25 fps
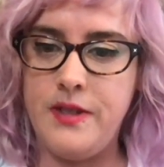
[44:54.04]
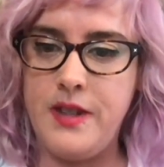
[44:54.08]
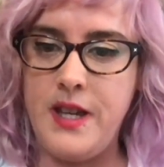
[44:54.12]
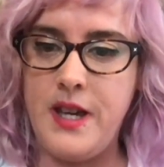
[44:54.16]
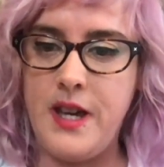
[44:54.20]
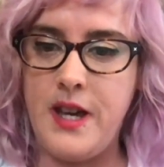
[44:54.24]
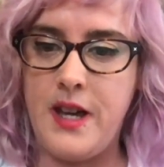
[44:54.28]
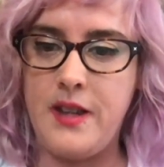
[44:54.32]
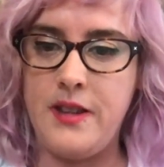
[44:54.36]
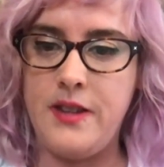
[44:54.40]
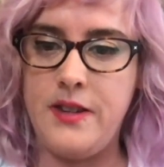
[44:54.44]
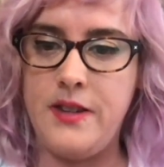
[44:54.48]

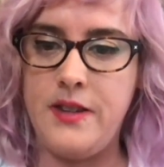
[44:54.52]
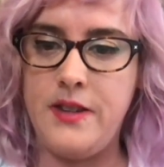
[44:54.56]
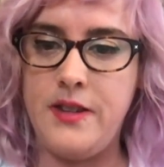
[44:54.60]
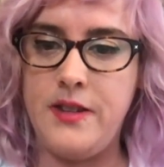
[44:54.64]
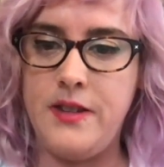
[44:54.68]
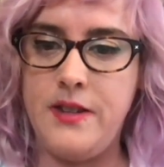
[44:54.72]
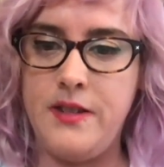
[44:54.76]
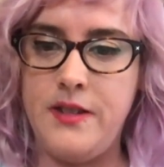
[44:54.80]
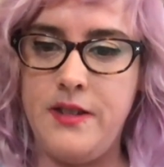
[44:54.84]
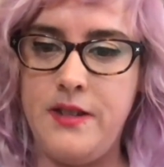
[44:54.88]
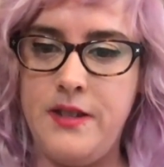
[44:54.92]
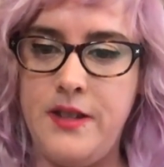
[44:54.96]

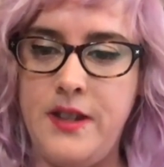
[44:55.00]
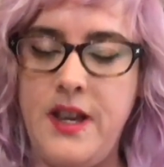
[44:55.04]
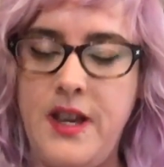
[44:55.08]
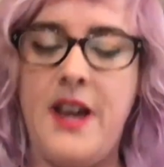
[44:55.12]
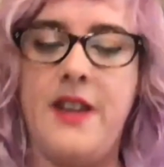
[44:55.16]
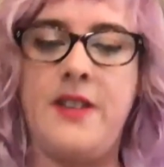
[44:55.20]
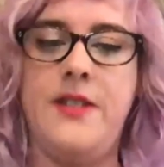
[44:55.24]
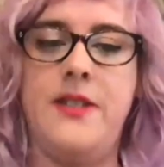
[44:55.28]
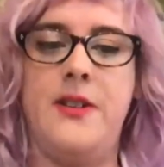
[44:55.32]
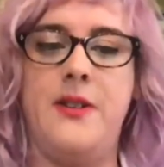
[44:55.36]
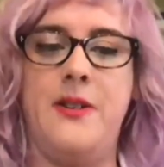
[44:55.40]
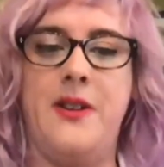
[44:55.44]
Yes,
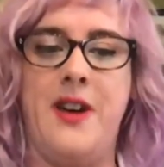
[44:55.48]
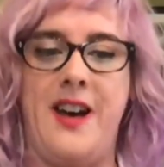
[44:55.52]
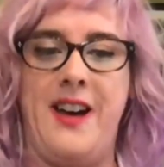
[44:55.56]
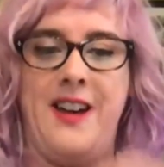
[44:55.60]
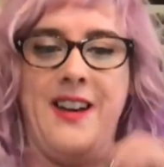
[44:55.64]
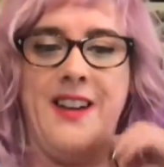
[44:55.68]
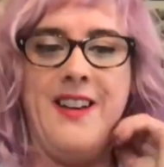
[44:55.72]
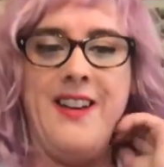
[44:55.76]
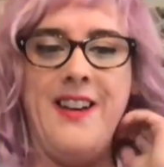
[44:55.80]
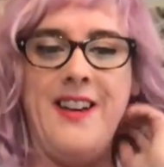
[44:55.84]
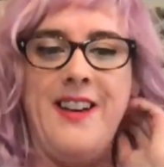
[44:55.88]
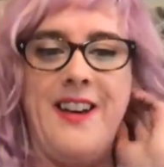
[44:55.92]
yes, okay.
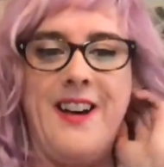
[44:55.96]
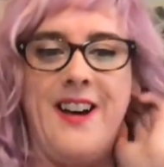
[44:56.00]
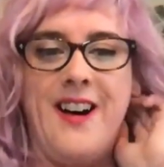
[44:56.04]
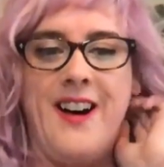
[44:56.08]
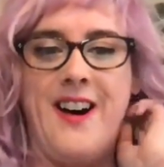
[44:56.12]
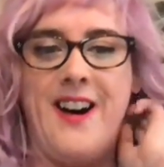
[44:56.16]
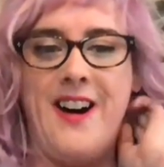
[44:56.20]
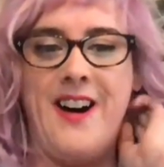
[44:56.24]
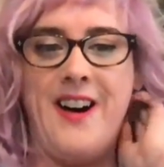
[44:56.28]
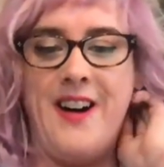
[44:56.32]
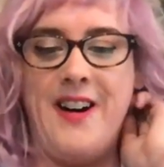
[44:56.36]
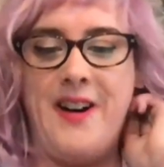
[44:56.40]

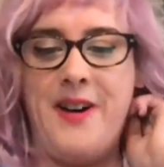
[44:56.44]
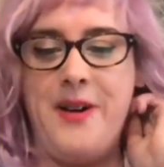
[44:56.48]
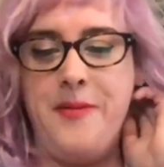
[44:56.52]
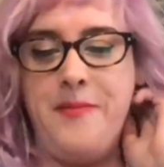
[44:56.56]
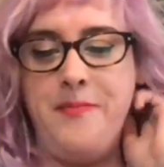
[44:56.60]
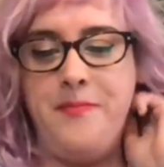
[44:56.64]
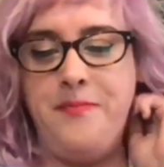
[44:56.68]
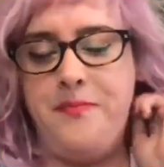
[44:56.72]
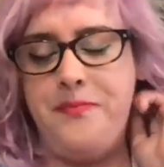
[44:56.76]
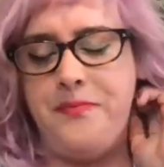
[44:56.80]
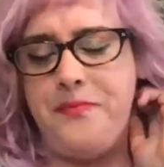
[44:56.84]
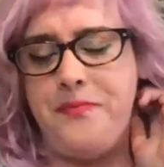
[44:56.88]

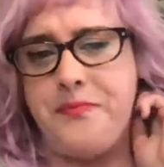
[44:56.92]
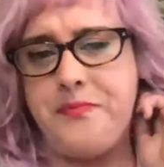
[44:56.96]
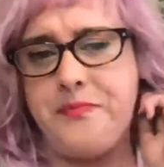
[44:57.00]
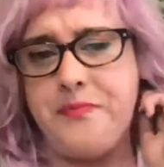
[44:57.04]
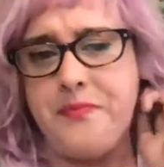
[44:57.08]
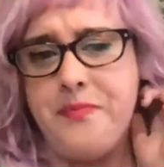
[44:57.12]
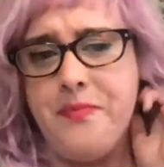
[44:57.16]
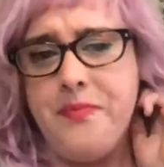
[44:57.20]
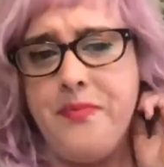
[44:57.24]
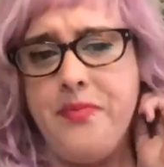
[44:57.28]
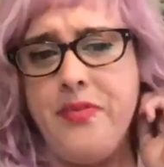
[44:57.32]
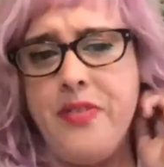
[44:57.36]
Um,
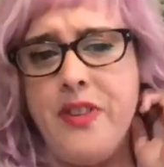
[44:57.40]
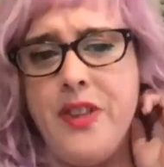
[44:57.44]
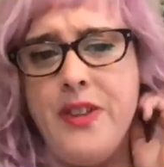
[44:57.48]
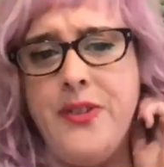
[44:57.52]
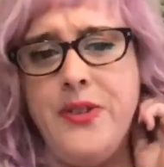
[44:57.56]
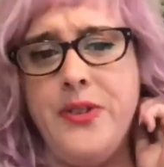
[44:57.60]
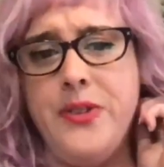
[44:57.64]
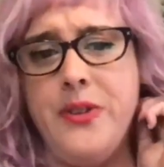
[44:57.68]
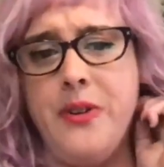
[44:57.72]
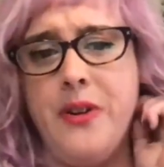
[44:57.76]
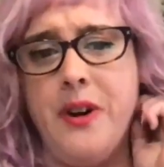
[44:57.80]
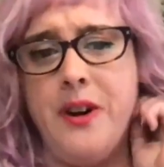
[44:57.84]

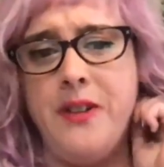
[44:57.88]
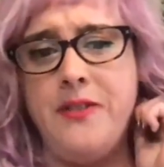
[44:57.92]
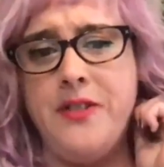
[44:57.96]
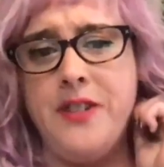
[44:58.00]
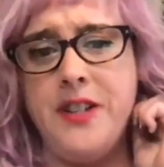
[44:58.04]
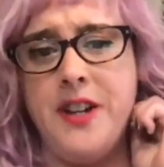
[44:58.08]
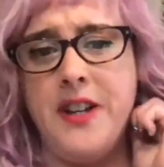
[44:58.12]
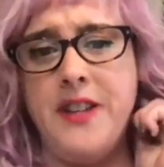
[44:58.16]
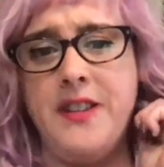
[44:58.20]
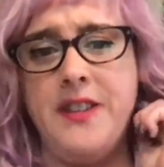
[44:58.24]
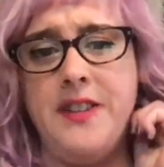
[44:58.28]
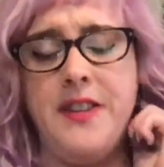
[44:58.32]
so I've
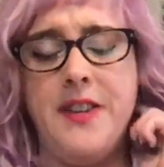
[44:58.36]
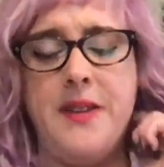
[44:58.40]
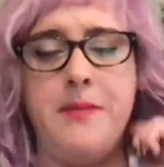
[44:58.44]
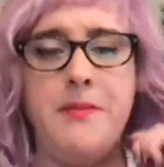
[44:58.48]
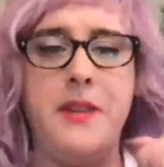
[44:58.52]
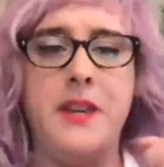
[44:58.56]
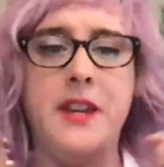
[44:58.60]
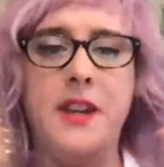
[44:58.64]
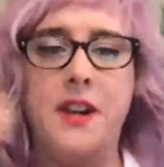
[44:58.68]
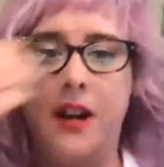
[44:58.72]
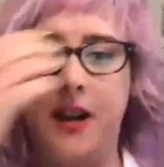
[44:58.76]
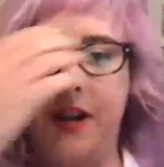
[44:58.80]
done
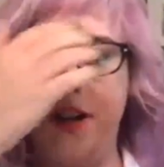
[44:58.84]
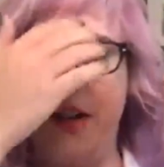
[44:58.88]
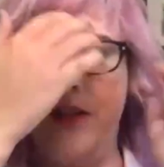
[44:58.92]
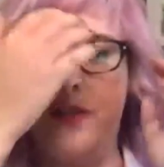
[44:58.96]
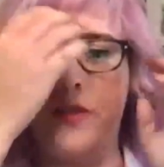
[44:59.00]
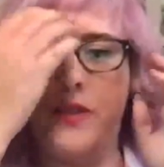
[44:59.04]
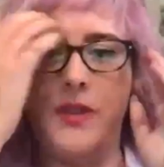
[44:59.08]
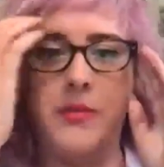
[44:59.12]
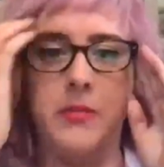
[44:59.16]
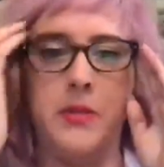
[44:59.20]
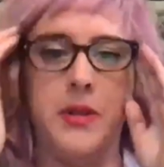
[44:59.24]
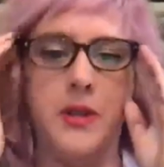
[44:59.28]
something kind of
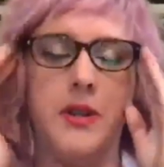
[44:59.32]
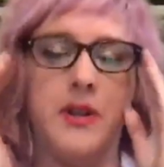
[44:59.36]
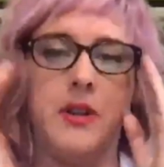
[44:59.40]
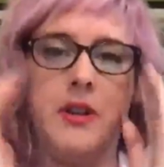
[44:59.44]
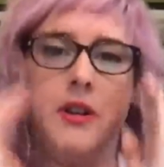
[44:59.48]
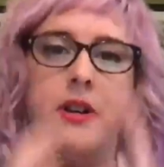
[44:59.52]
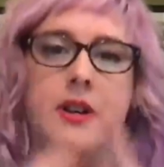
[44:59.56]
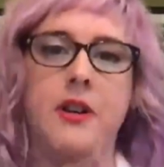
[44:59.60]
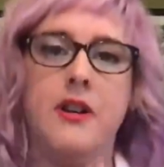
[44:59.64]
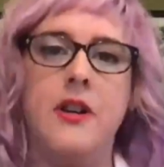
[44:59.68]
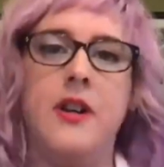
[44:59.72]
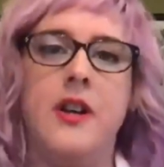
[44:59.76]

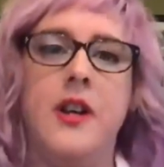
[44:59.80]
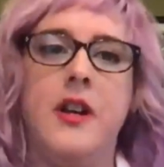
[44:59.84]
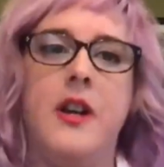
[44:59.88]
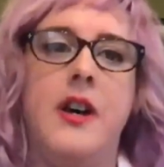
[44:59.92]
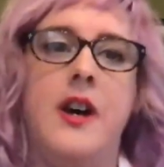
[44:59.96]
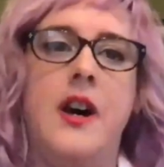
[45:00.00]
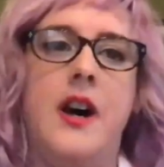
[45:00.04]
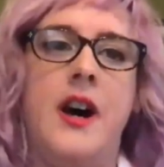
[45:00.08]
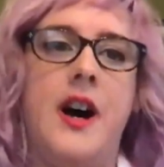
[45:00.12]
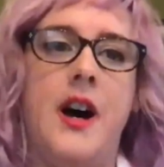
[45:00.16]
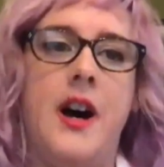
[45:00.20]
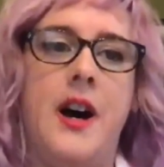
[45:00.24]
similar.
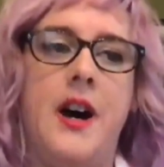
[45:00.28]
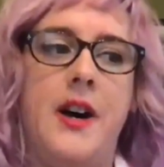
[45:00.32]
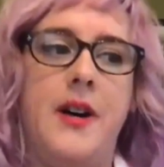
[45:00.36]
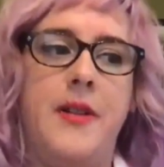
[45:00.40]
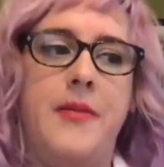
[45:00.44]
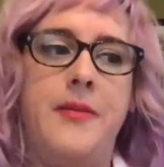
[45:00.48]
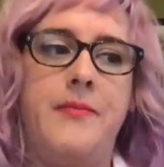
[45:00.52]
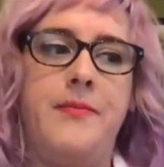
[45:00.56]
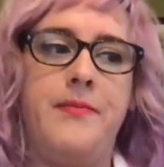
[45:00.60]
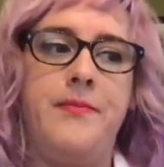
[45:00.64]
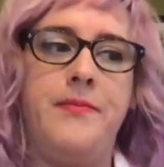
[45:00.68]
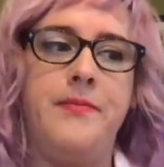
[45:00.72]

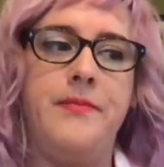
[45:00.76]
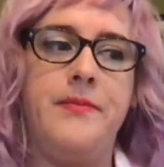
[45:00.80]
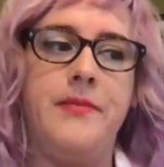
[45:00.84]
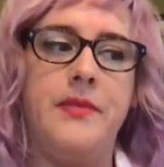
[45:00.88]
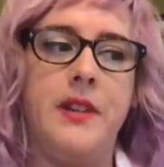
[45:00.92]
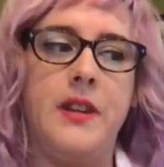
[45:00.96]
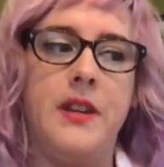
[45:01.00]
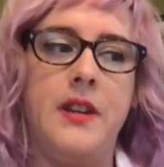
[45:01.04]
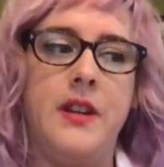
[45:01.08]
Um,